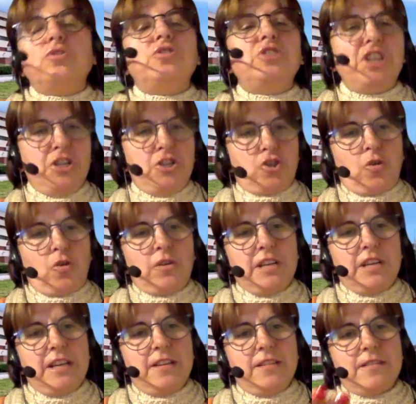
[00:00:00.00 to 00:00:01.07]
teach
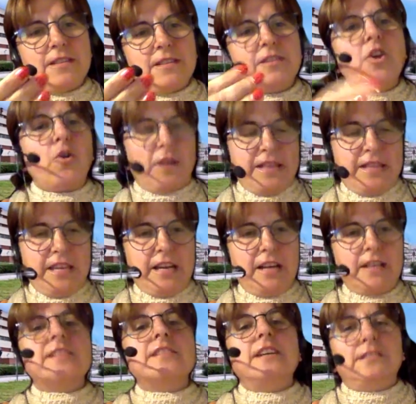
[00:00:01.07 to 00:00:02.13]
only
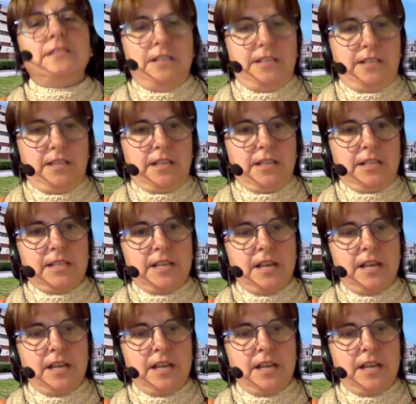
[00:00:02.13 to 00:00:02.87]
theoretical statistics,